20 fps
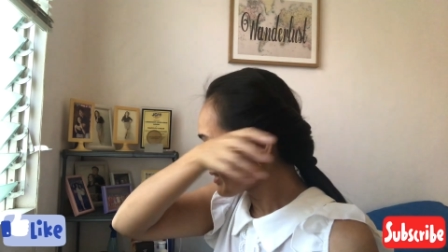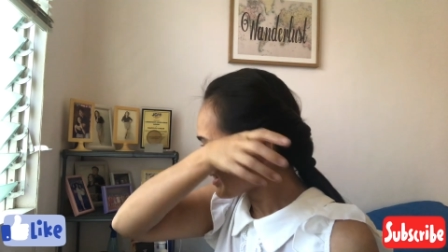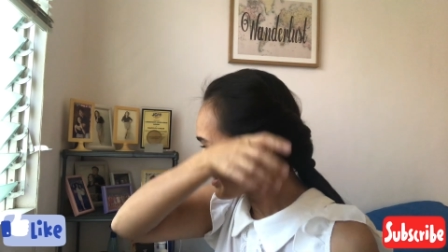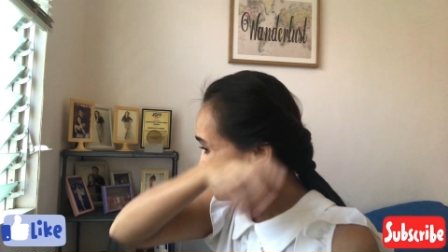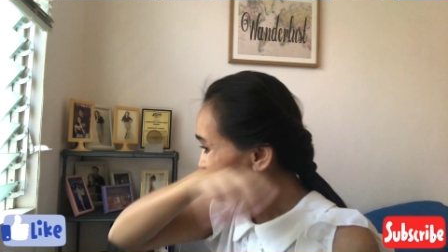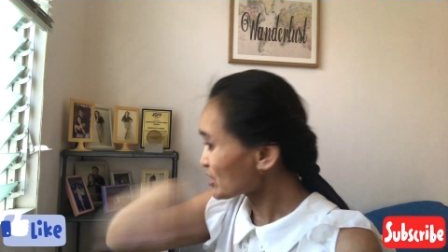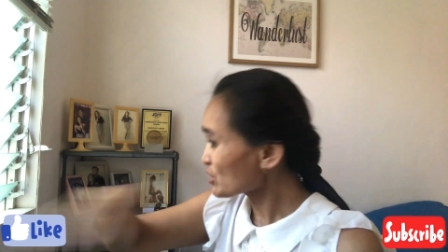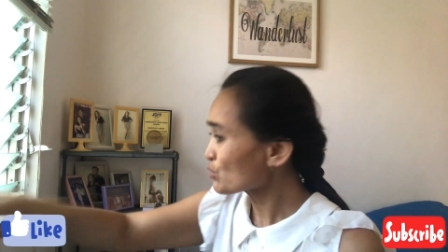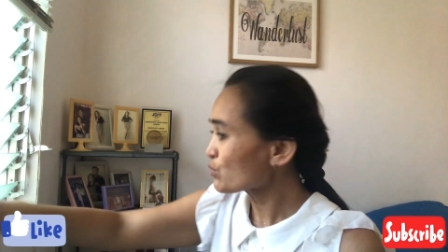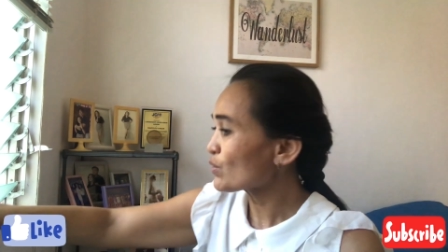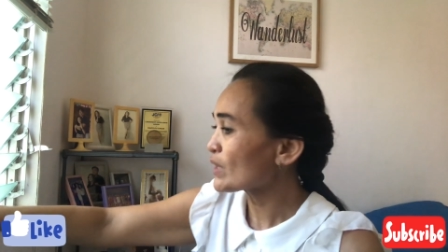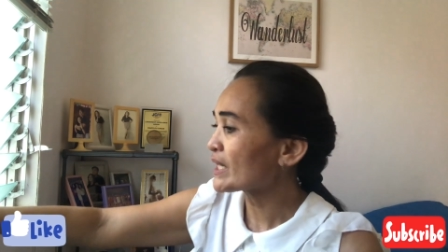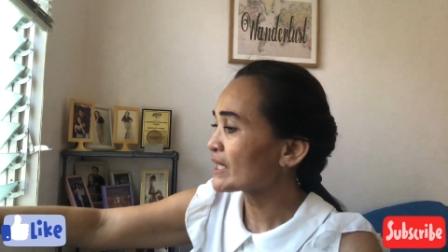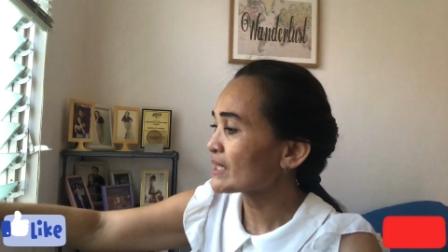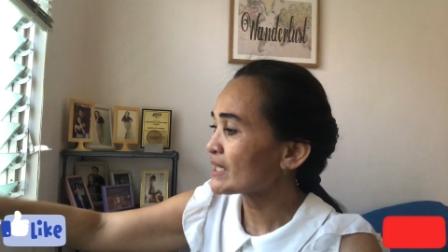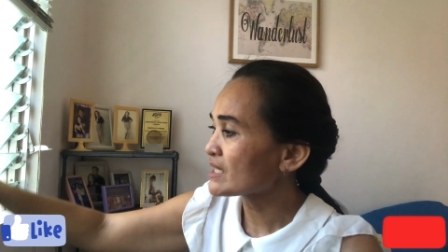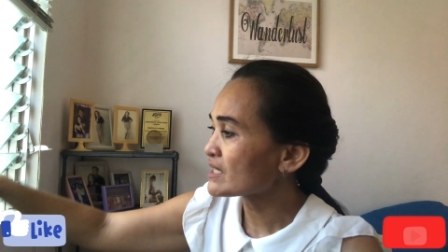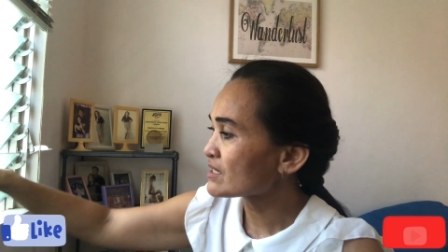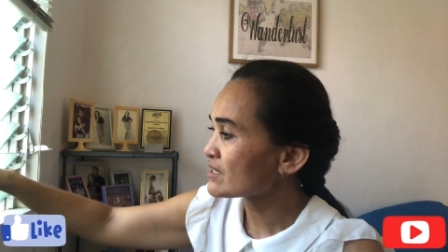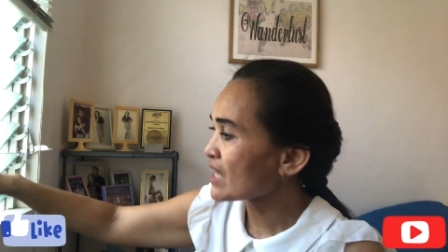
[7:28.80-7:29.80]
this one
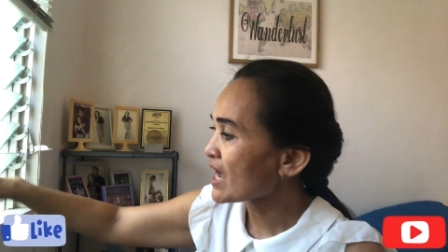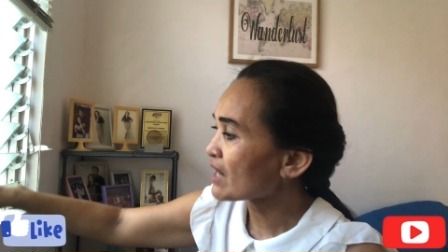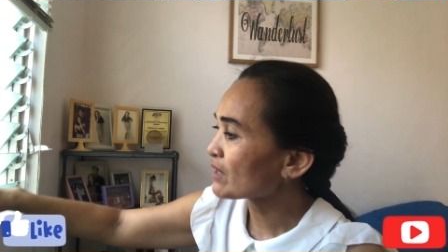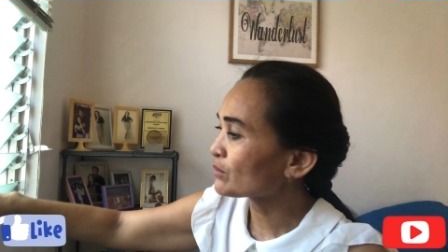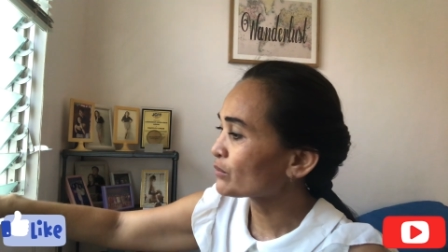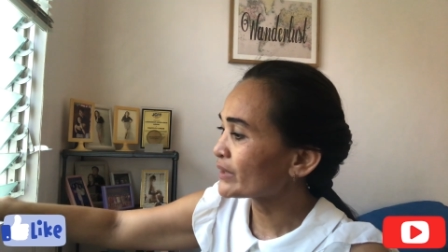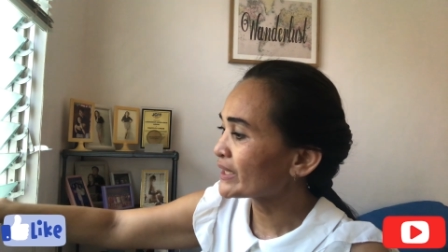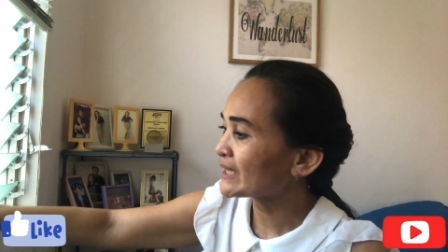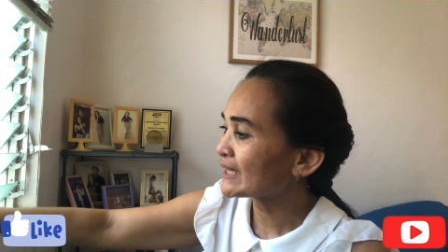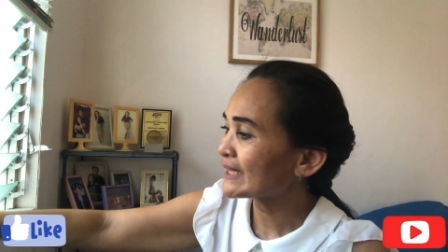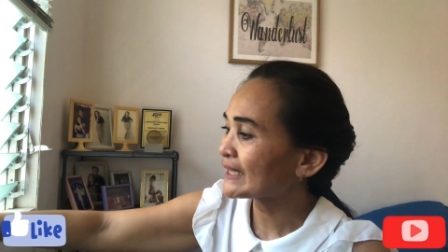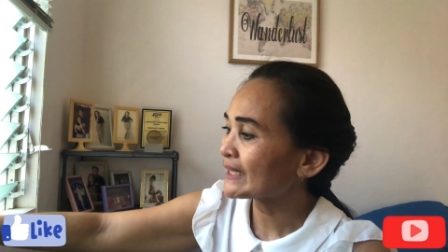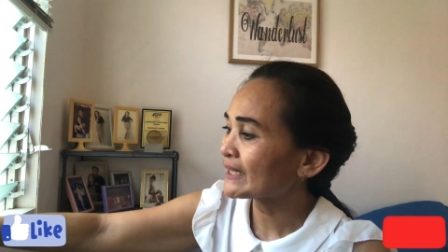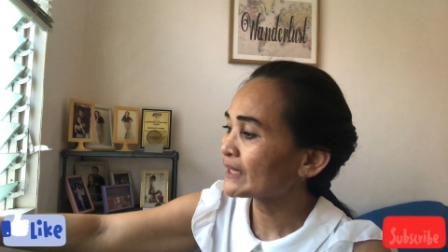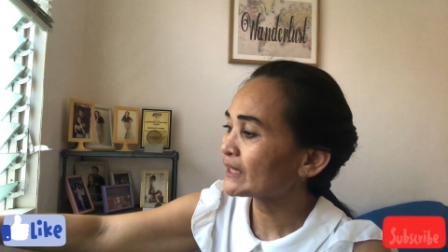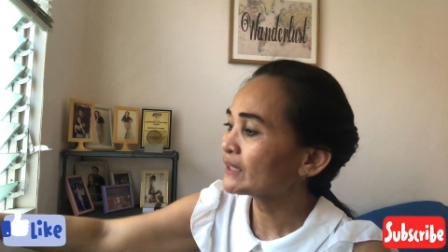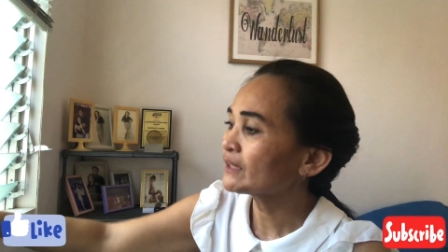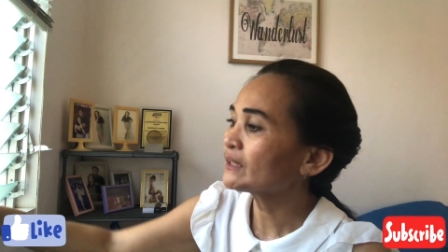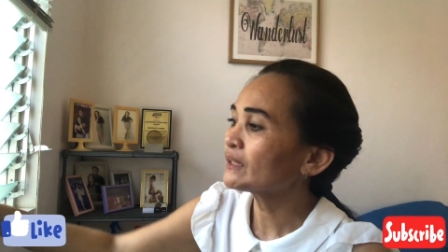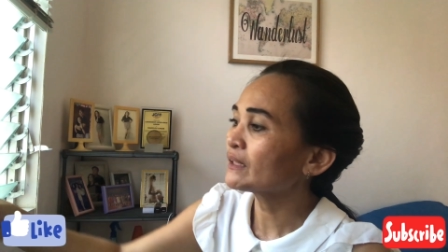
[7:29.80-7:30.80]
is not
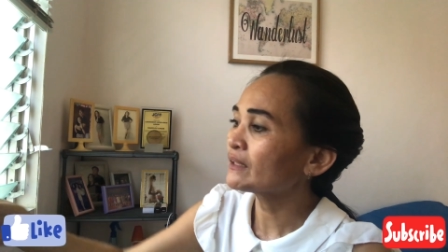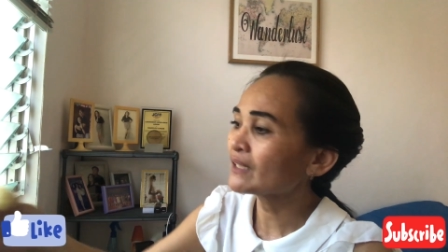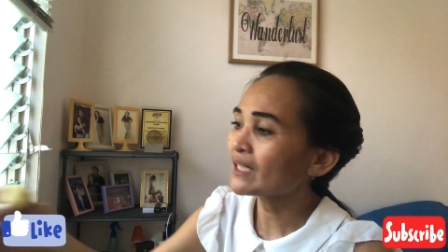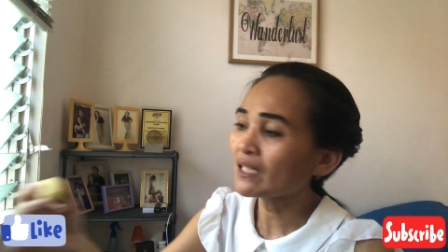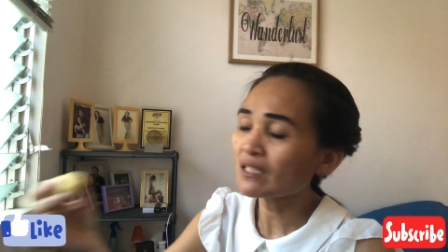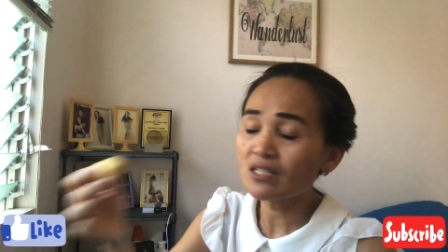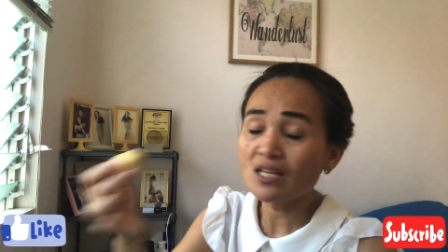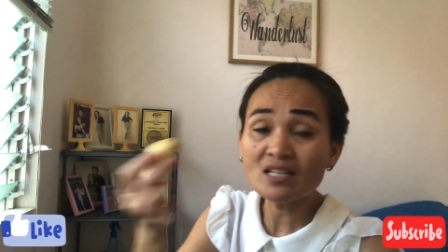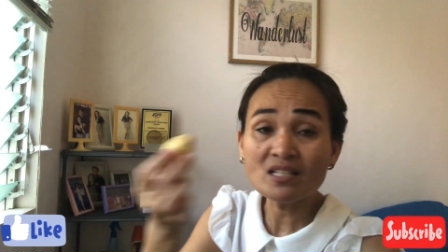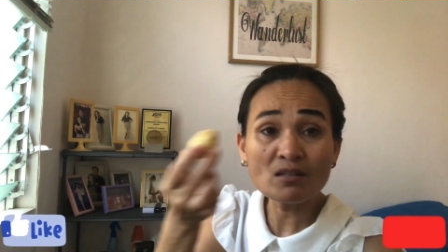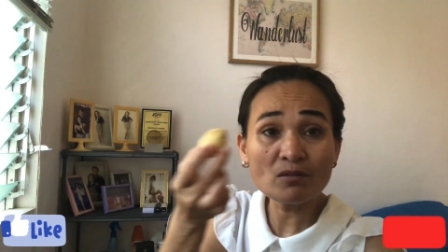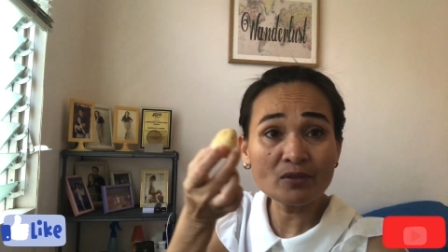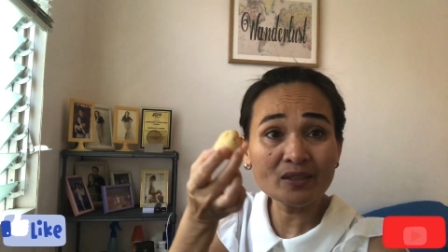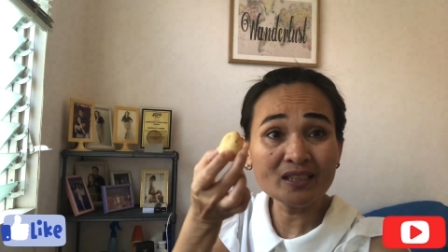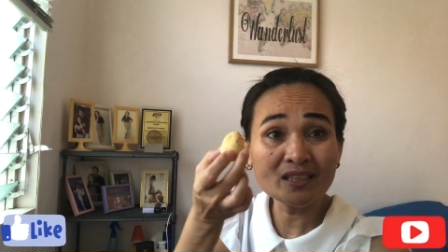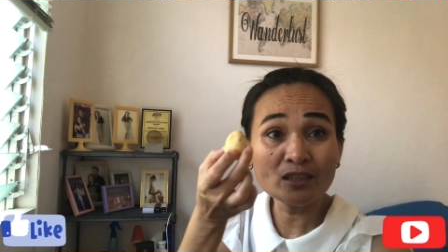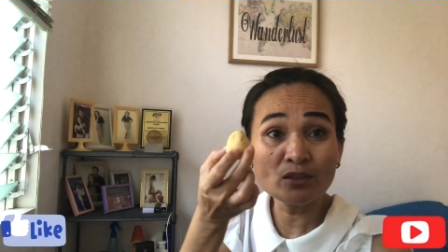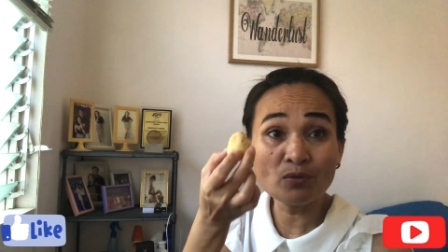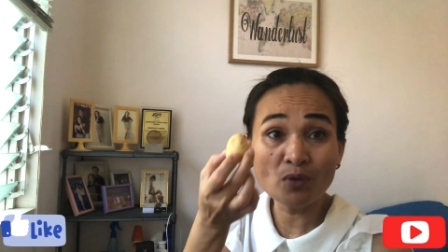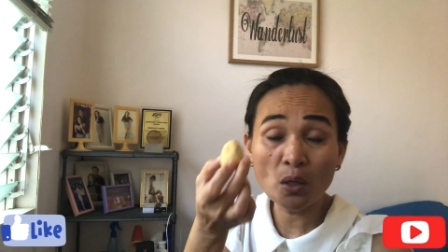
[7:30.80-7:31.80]
really, that doesn't
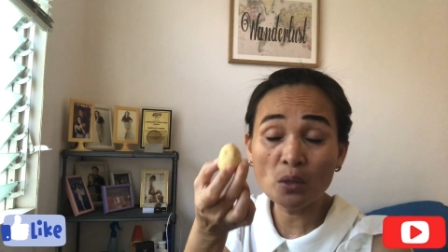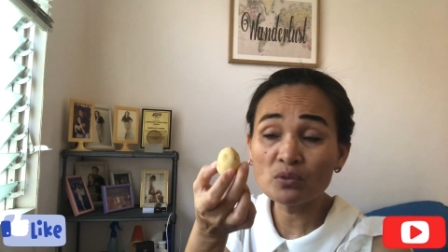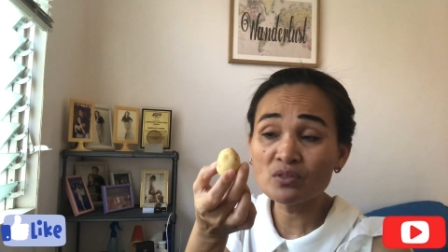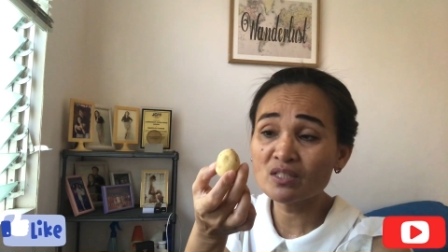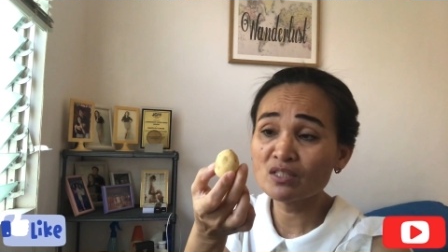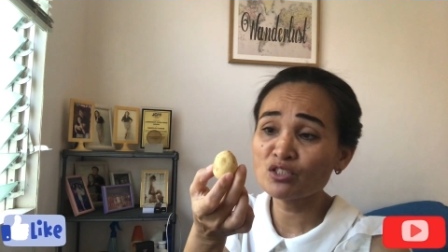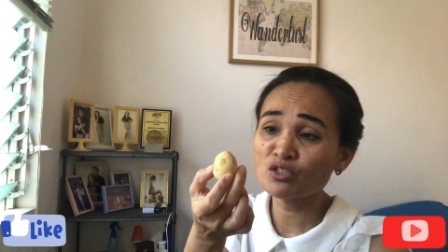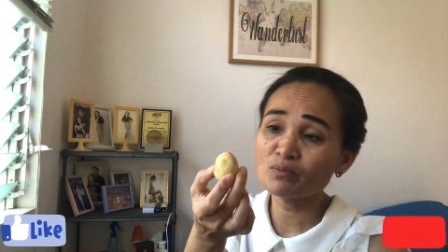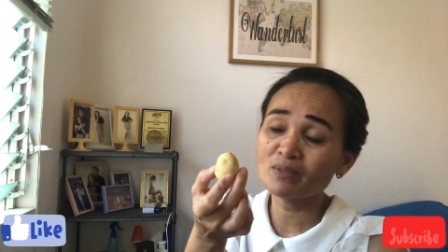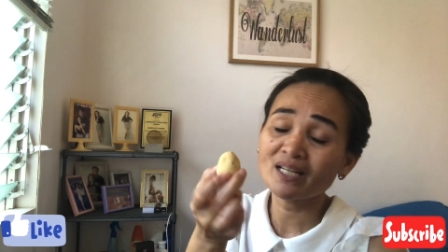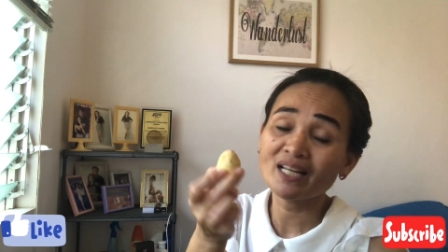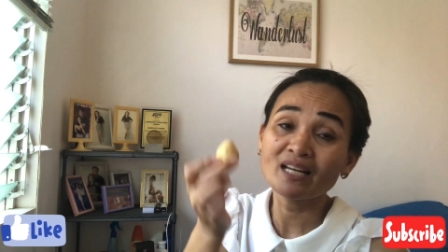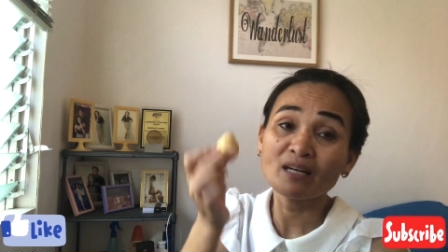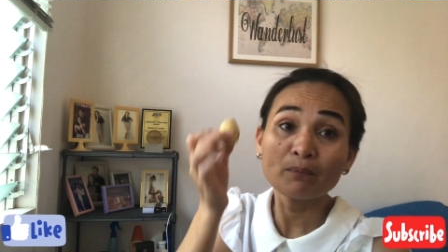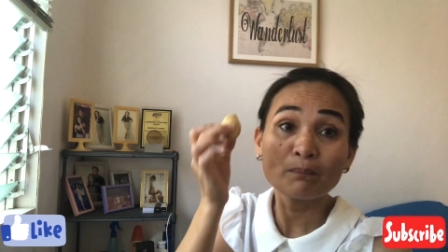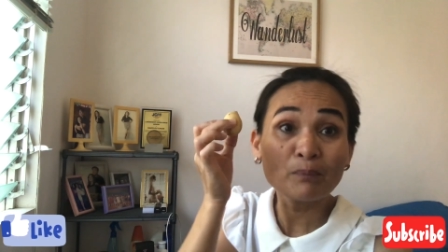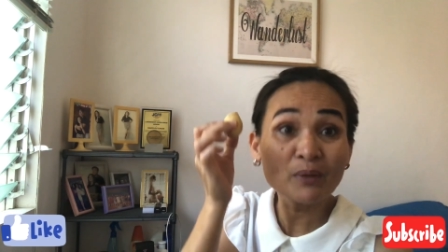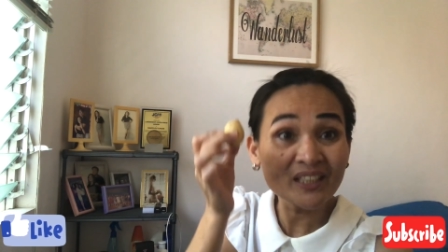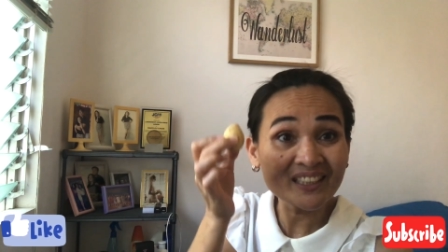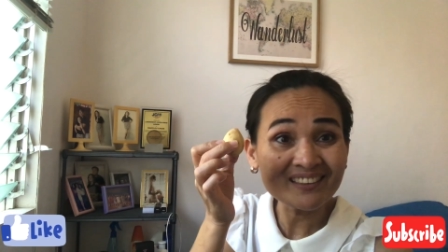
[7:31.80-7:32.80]
really grows in
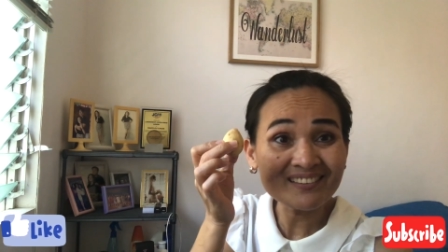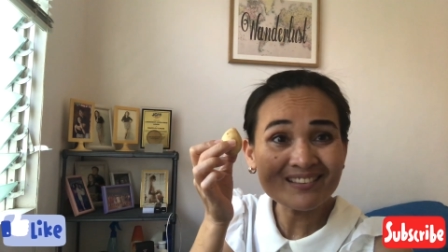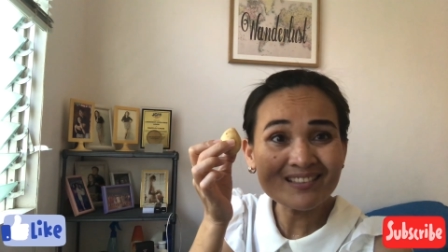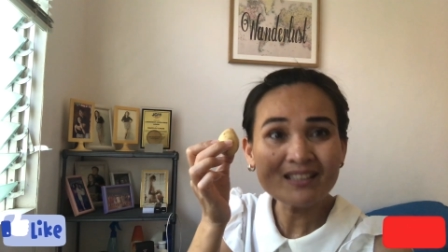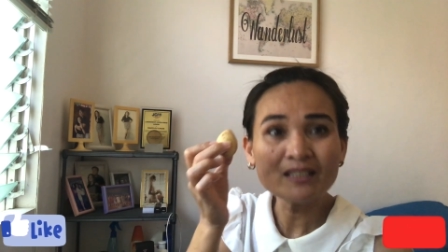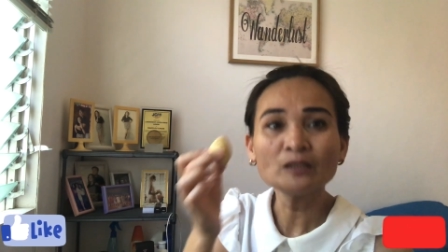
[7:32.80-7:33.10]
Dumaguete, but